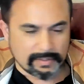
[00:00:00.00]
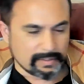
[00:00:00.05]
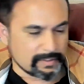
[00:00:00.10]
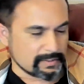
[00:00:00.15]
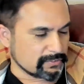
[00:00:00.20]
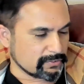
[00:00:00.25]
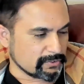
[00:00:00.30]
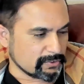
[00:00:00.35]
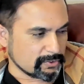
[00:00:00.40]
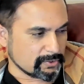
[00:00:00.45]

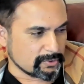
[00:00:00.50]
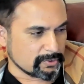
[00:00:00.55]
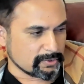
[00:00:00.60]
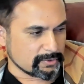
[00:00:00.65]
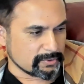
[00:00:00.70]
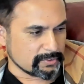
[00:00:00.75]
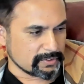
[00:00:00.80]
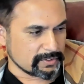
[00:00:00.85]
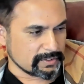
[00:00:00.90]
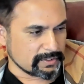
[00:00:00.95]

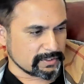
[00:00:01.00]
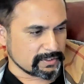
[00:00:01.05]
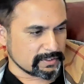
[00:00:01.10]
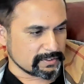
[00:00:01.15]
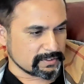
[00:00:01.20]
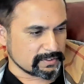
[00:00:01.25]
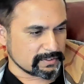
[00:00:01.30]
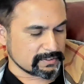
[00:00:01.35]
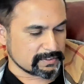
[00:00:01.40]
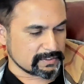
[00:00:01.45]
so
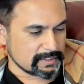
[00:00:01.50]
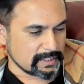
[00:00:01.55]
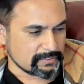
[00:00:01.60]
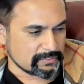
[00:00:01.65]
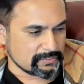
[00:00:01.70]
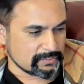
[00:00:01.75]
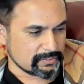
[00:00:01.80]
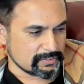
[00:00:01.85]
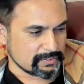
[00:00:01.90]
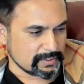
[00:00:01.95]

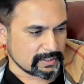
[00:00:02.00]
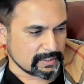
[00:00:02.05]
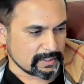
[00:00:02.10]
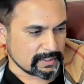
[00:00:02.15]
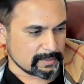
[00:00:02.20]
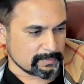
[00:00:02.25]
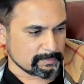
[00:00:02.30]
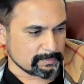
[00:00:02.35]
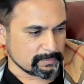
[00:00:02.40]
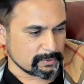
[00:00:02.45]
that's
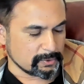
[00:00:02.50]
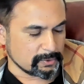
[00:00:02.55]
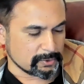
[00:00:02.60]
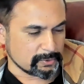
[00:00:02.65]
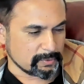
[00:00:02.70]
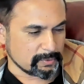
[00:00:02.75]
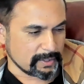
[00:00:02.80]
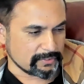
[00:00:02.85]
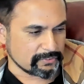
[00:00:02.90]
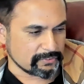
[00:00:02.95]
a
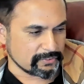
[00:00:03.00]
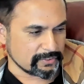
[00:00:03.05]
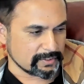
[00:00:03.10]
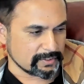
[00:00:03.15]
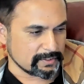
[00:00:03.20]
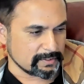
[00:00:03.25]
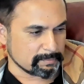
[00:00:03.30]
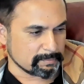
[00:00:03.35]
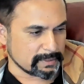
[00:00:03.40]
good question,